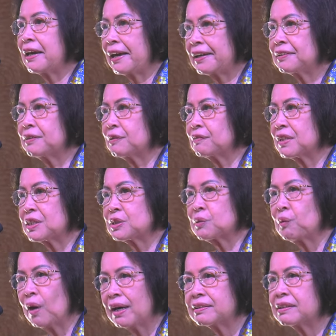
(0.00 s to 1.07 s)
end of this
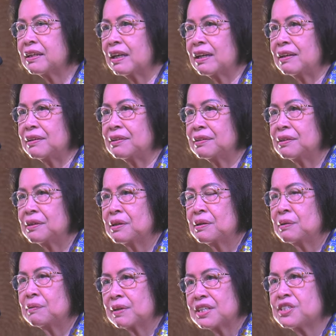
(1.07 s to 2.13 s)
one-day
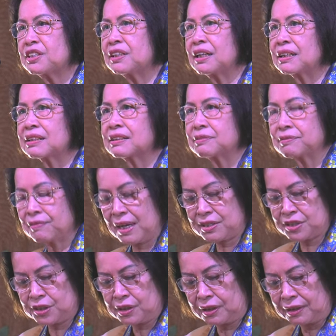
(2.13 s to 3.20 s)
regional
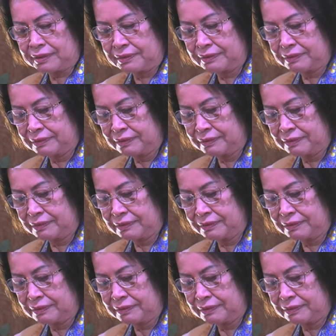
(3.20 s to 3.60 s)
convention,